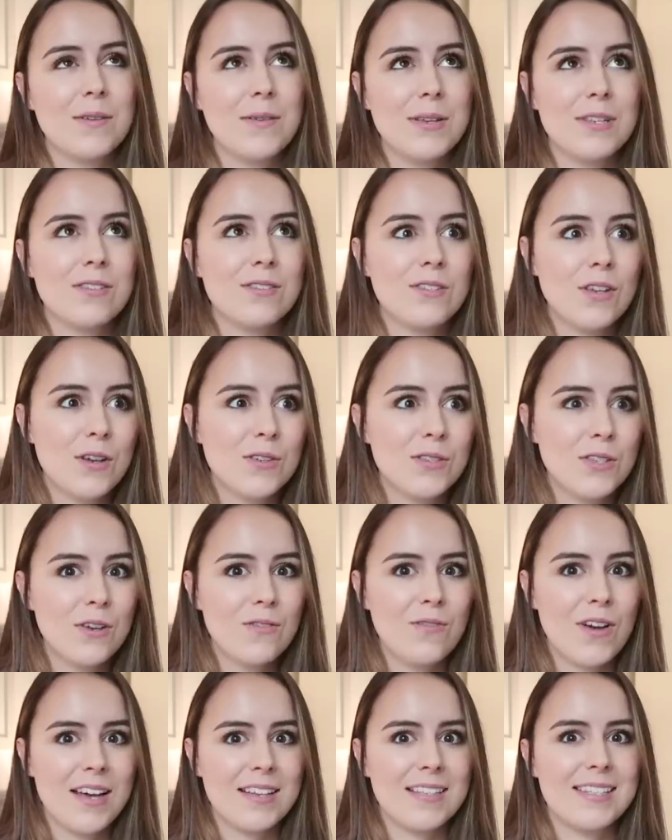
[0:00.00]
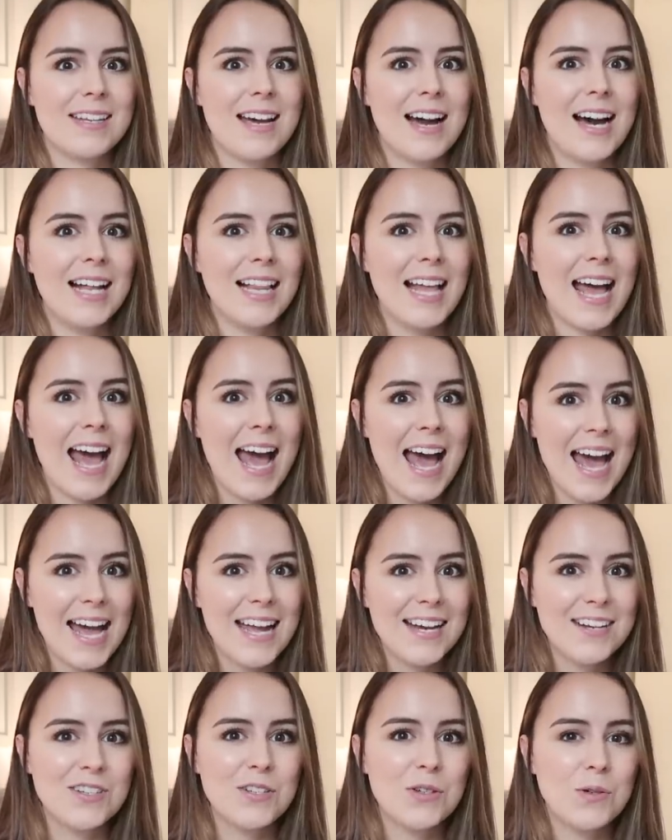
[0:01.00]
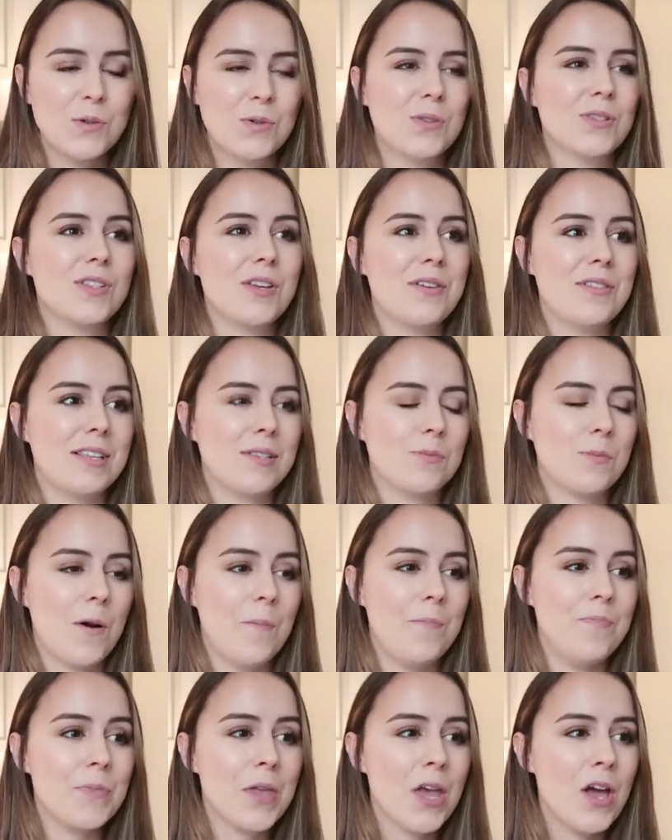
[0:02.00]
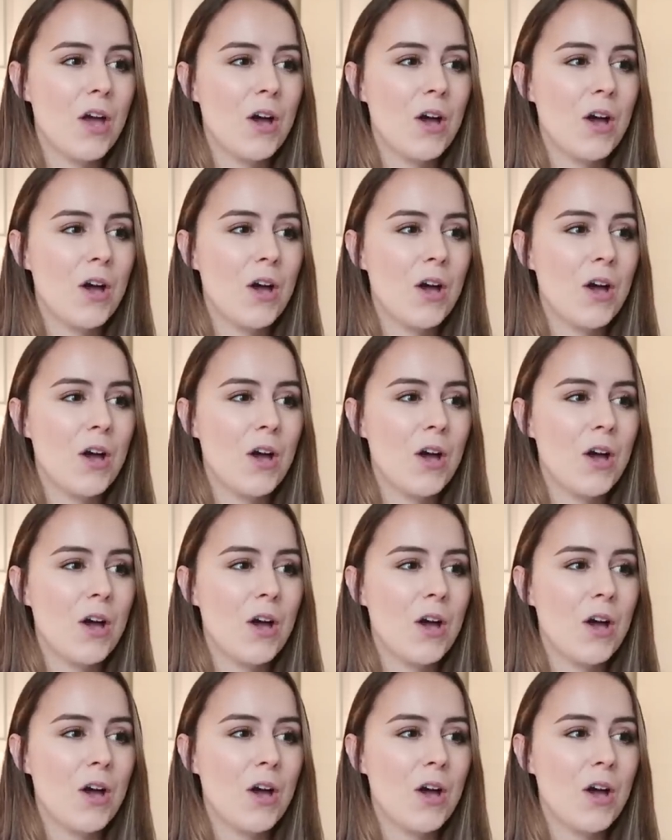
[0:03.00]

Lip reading: So it's so versatile, and also this one